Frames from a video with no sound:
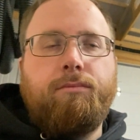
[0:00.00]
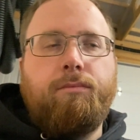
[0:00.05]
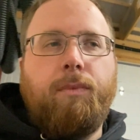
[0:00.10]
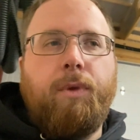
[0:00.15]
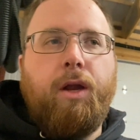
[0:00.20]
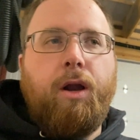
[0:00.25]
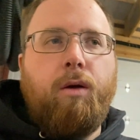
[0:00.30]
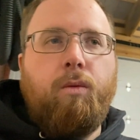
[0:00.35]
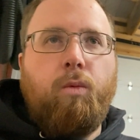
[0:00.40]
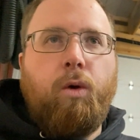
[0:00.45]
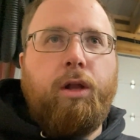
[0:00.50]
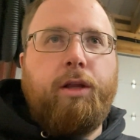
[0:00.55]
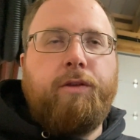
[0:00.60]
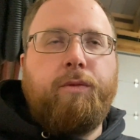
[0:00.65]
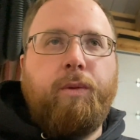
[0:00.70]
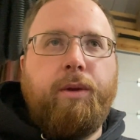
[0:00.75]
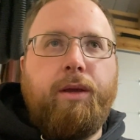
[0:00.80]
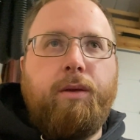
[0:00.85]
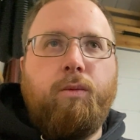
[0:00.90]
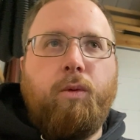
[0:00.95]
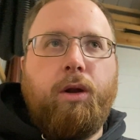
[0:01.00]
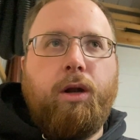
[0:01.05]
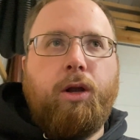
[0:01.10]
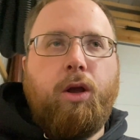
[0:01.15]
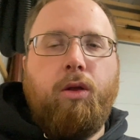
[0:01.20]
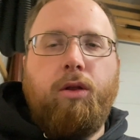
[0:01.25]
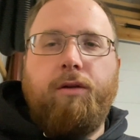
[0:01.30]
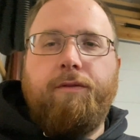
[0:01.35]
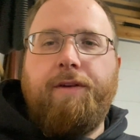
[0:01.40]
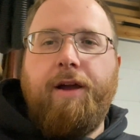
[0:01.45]
you know, once we want to
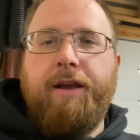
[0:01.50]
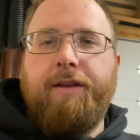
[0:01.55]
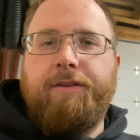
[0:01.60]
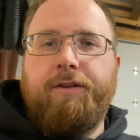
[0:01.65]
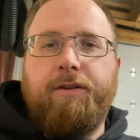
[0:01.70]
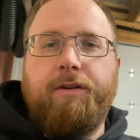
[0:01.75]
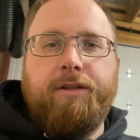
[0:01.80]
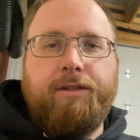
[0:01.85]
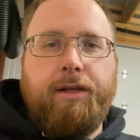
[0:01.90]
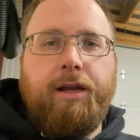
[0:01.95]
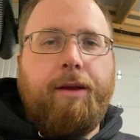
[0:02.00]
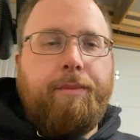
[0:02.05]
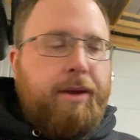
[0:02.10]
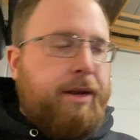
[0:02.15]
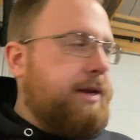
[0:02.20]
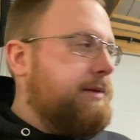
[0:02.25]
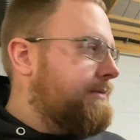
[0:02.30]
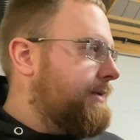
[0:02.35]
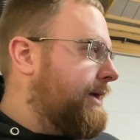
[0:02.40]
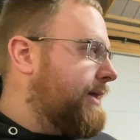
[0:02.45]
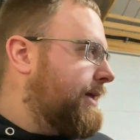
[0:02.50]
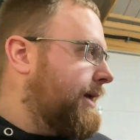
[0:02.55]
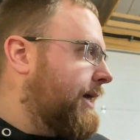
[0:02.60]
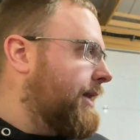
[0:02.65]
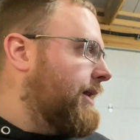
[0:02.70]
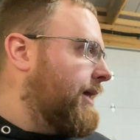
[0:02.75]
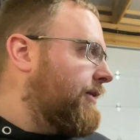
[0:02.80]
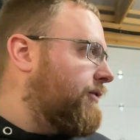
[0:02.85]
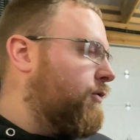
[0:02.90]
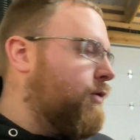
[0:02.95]
go a little faster,
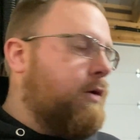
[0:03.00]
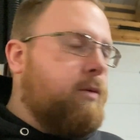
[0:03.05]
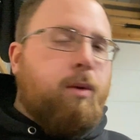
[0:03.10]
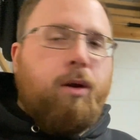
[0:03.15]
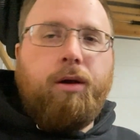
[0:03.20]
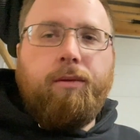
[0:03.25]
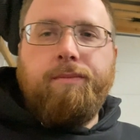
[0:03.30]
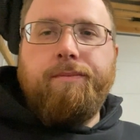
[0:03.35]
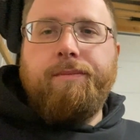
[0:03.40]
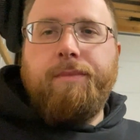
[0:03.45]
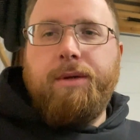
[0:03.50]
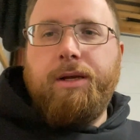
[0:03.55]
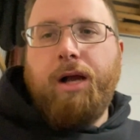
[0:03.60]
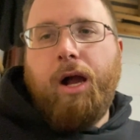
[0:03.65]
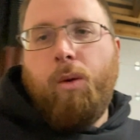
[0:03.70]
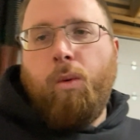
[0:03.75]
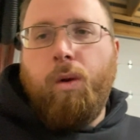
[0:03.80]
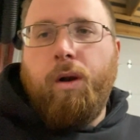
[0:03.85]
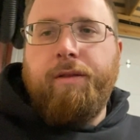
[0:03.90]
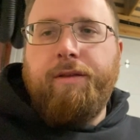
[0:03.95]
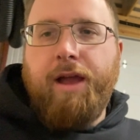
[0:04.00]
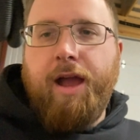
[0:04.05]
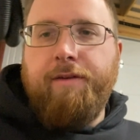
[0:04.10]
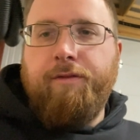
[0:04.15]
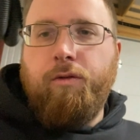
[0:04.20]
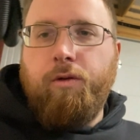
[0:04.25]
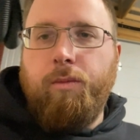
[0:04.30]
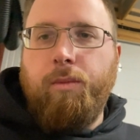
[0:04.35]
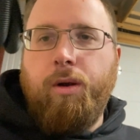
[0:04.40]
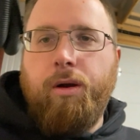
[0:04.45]
it needs a roll bar. I want it to have a
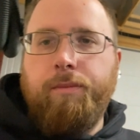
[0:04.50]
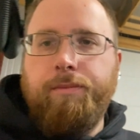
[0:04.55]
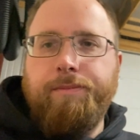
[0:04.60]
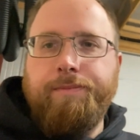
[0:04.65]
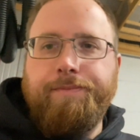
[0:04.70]
roll bar.